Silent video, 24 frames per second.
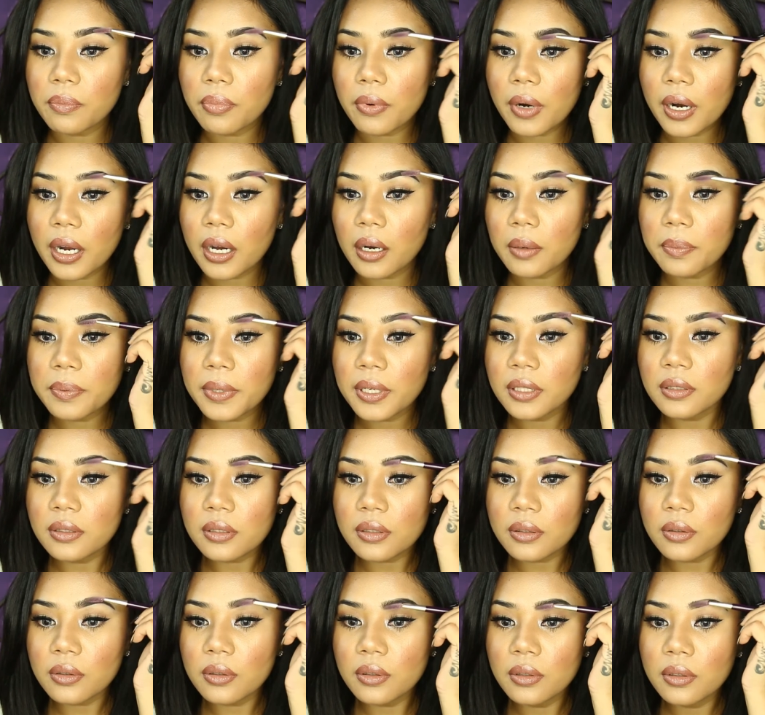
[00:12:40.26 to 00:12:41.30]
brow
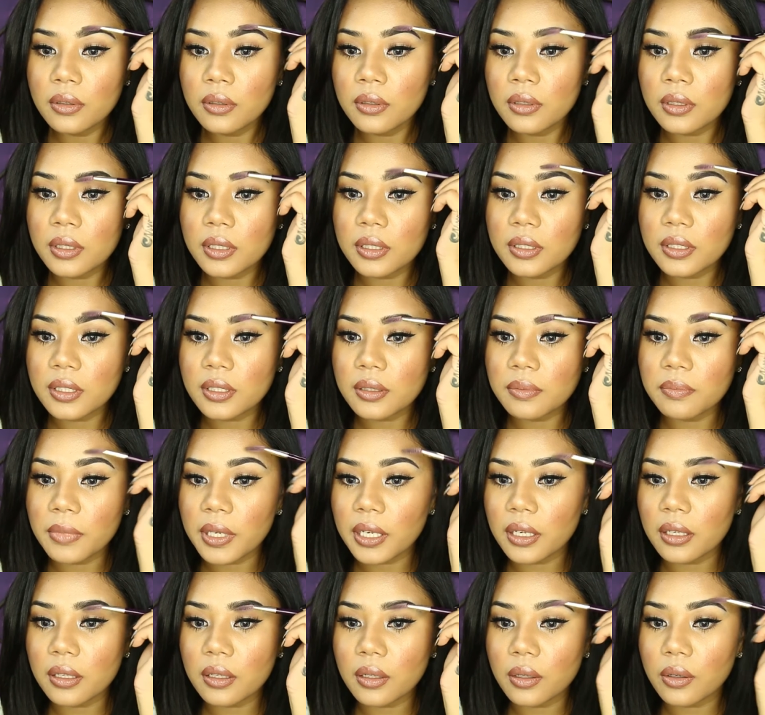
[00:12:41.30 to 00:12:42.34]
pencil and just
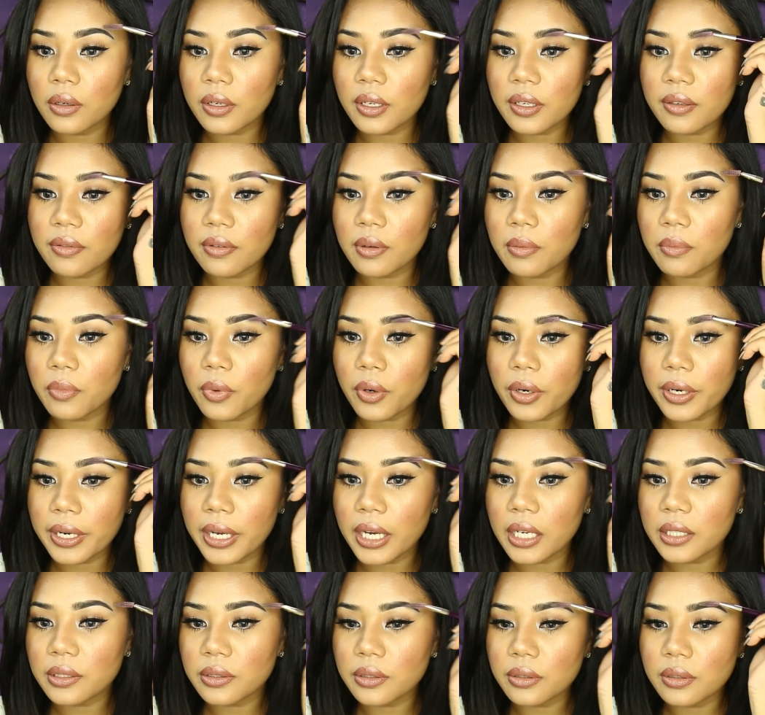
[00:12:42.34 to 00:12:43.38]
make it look even more
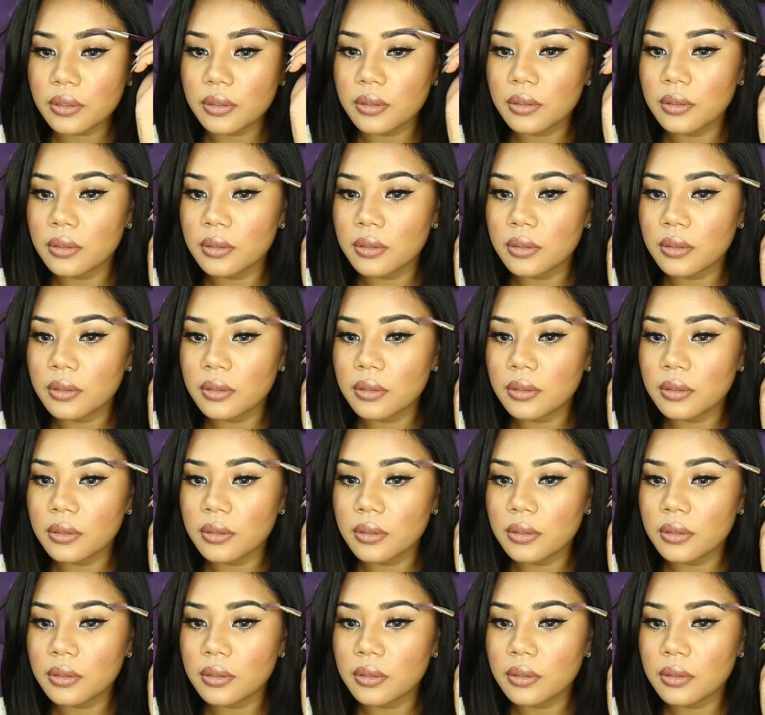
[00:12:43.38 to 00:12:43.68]
natural.